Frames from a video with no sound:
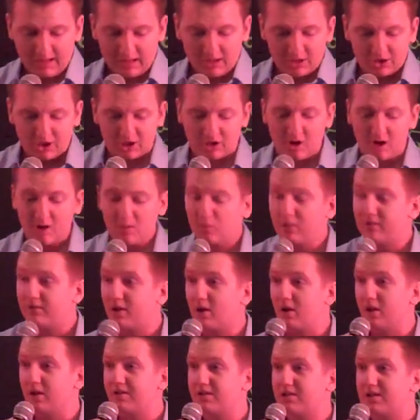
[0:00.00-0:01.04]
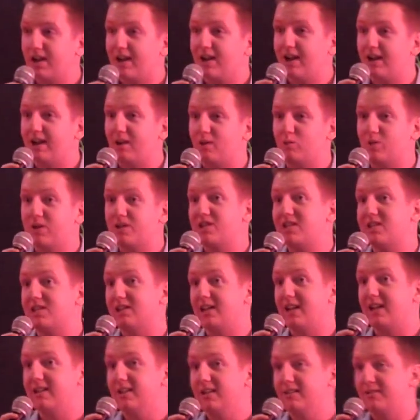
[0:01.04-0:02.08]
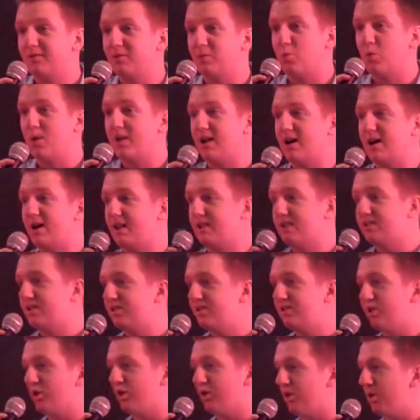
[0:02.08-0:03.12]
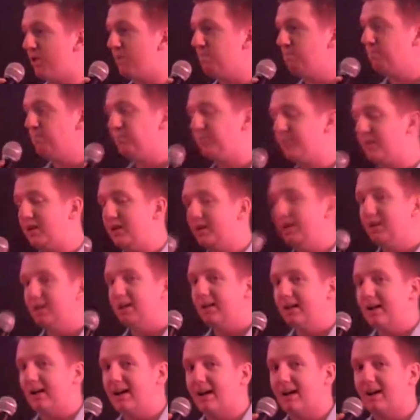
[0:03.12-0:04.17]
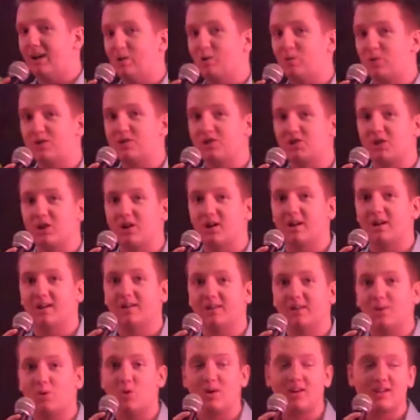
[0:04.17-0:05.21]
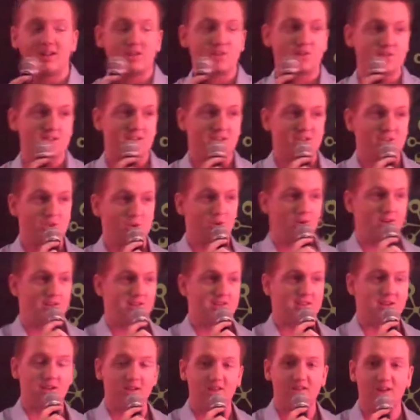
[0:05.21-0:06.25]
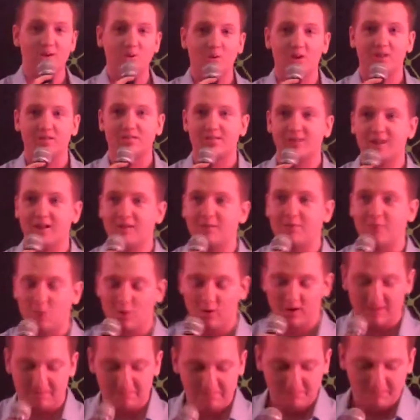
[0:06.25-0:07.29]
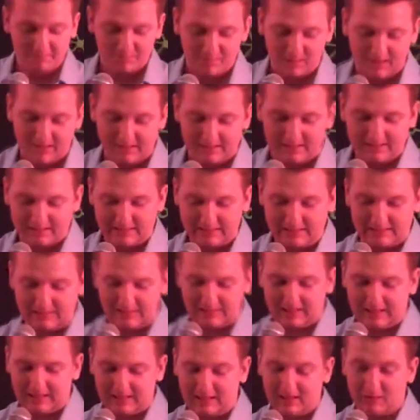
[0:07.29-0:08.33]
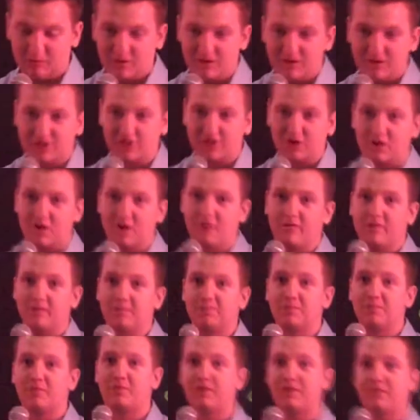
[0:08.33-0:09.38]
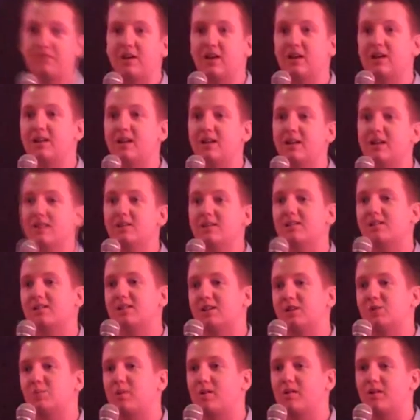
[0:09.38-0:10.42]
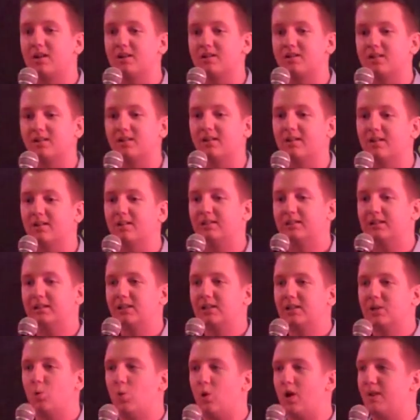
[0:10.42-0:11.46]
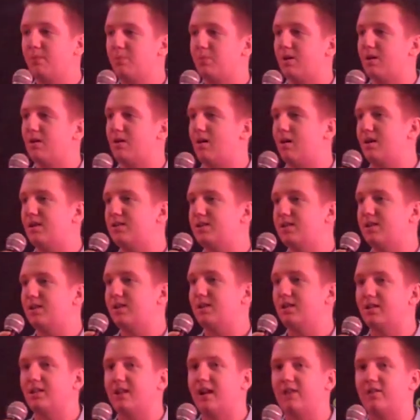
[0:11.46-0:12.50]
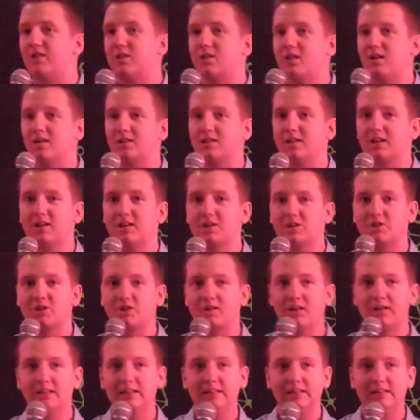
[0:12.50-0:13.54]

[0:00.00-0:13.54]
Tonight we've got uh, Richard Slatter from We Are Hunted dot com. Uh, Richard's got a quite an interesting story to tell, and I won't tell it for him, but uh, Richard's got over fifteen years experience in the web and I T and advertising industry.